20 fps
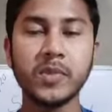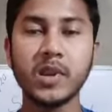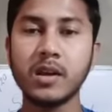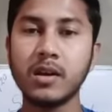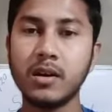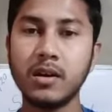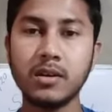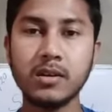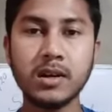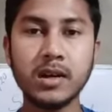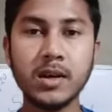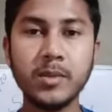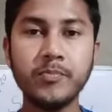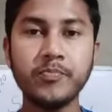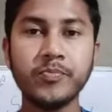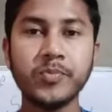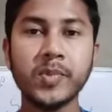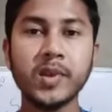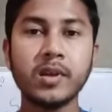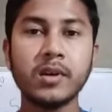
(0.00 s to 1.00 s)
Okay.
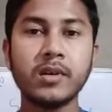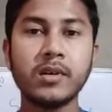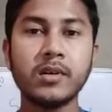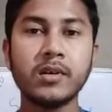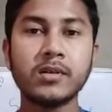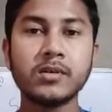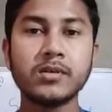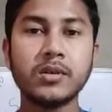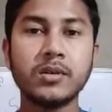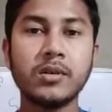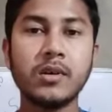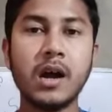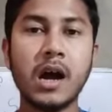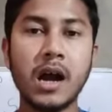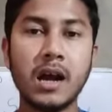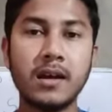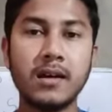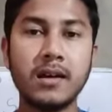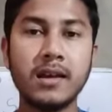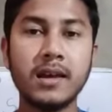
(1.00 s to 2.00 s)
So
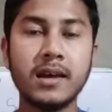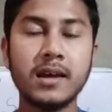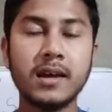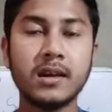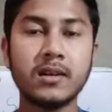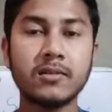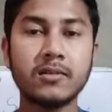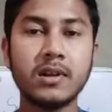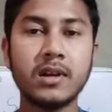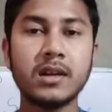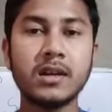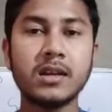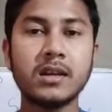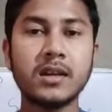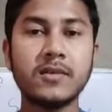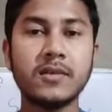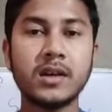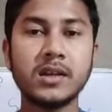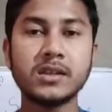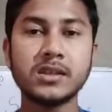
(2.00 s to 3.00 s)
early calculating
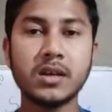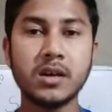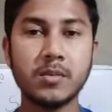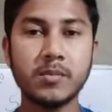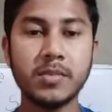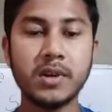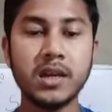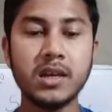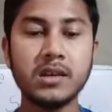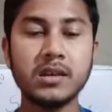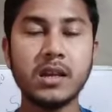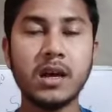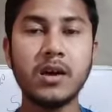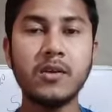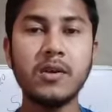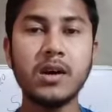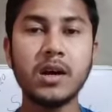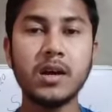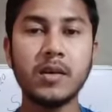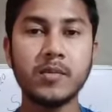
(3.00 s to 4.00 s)
device complete.
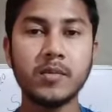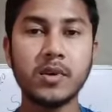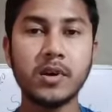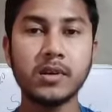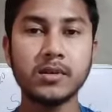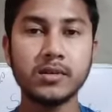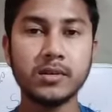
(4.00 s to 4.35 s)
Now I am going to